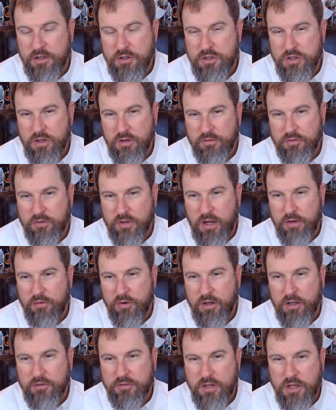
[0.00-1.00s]
issue of
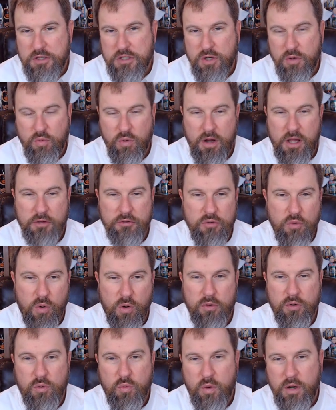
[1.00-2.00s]
slavery extension, whereas
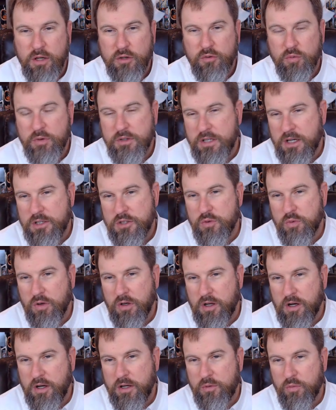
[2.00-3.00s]
Northern Whigs would tend to
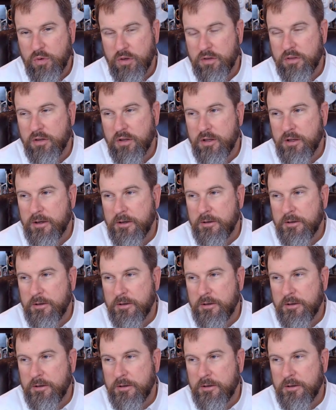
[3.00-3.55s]
align with